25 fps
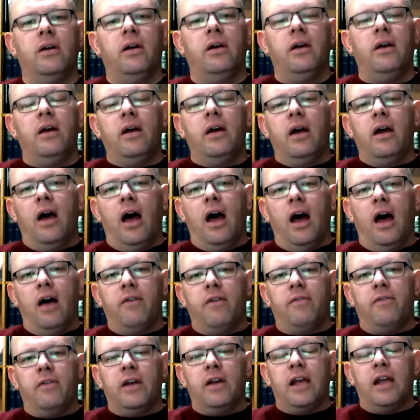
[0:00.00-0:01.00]
of
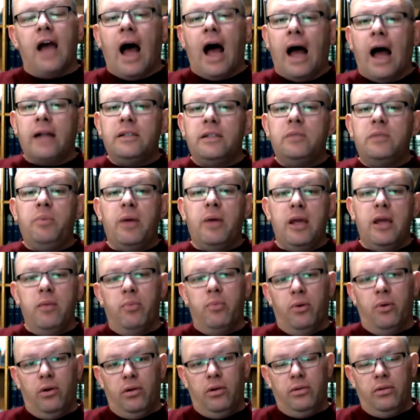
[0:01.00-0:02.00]
God's
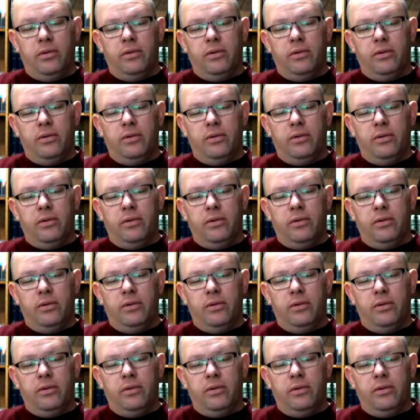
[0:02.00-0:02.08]
people